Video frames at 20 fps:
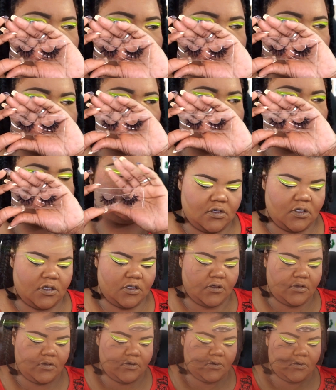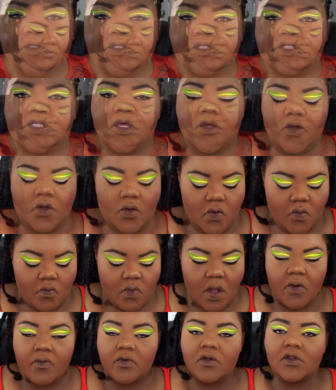babies on out. So
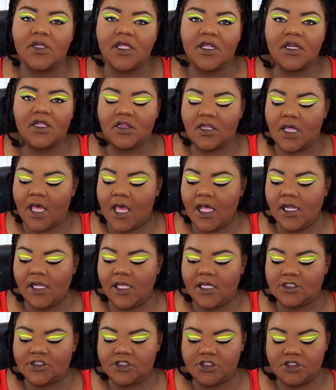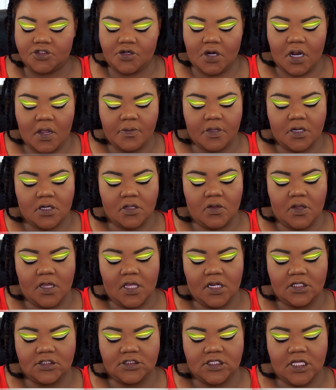while we're letting the eyelashes dry, I'm going to go
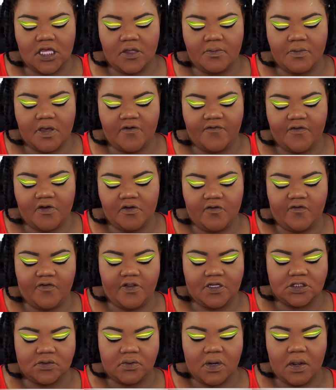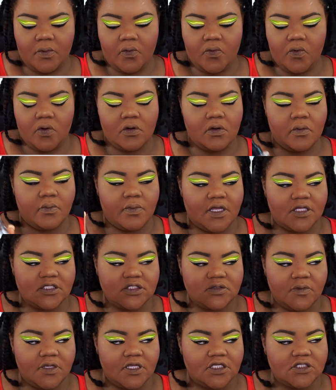ahead and take my Photo Finish Primer Water by
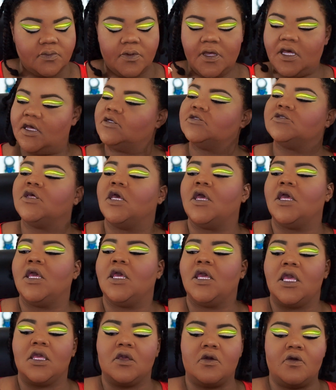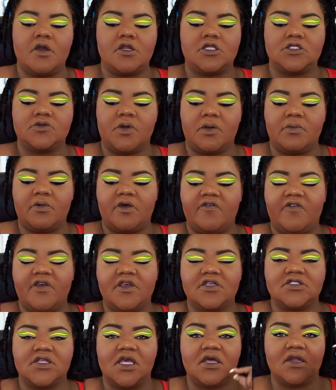Smashbox and go ahead and spray my
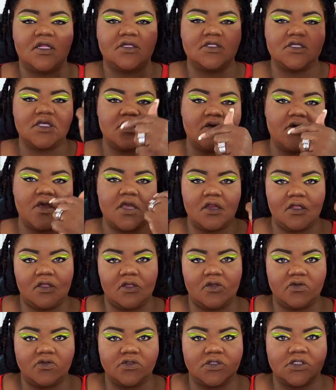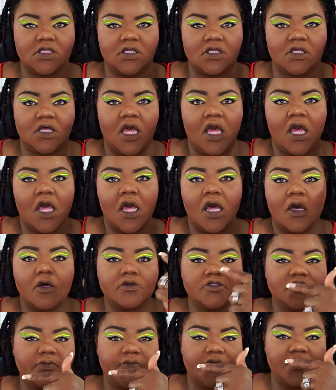face down. I did go ahead and use the
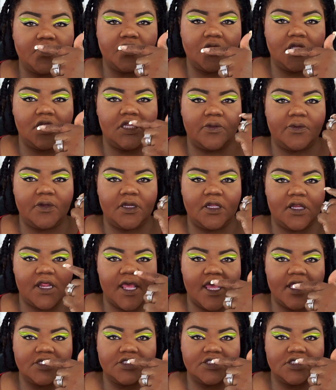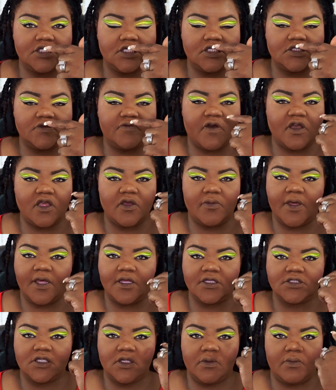Ulta Beauty Limited Lashes
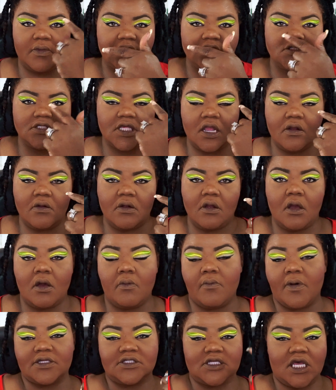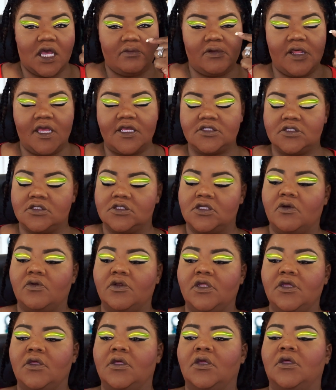Volumizing Mascara on my top lashes
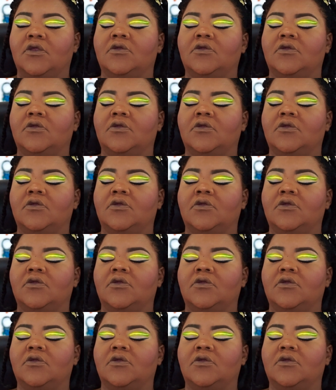only.